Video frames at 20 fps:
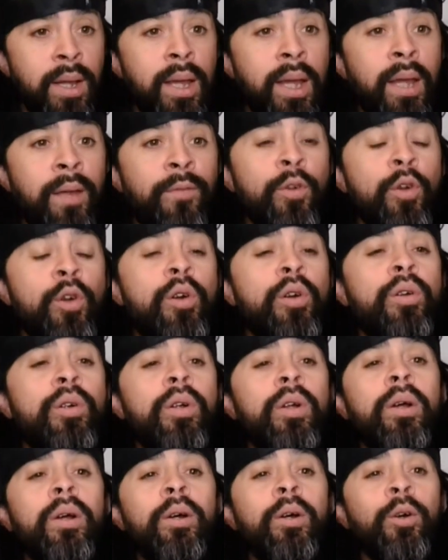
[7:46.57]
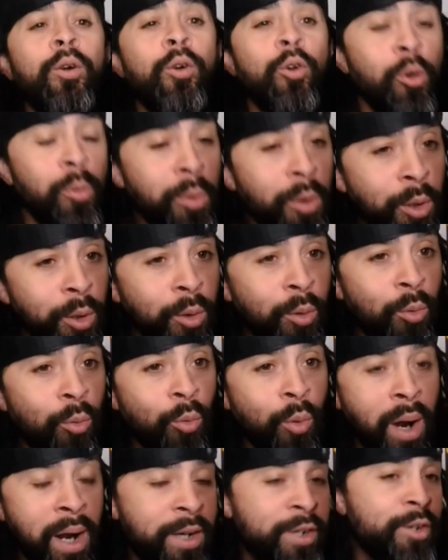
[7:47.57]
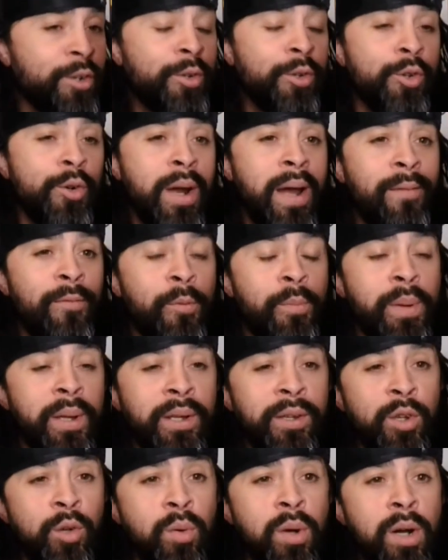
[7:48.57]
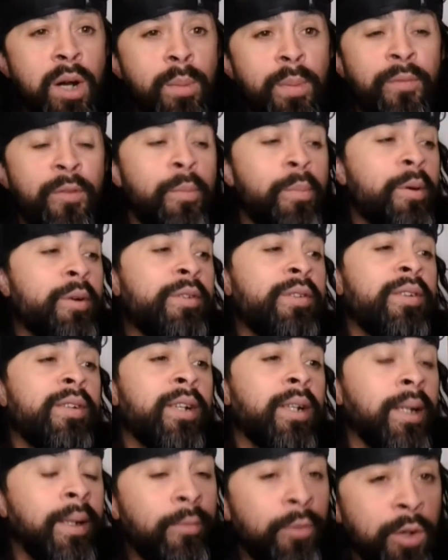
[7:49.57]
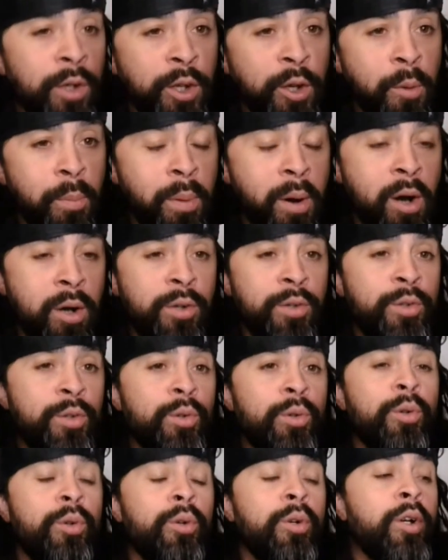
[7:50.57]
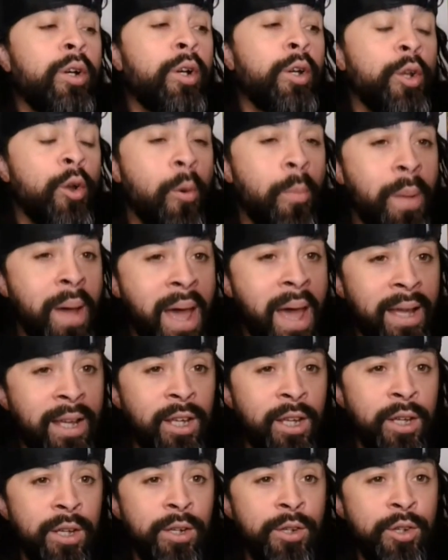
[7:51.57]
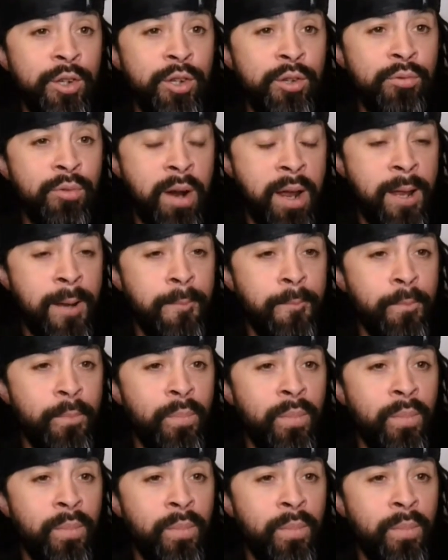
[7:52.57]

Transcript: if your Uber rideshare driver picks you up, if the person delivering your parcel, your package, right?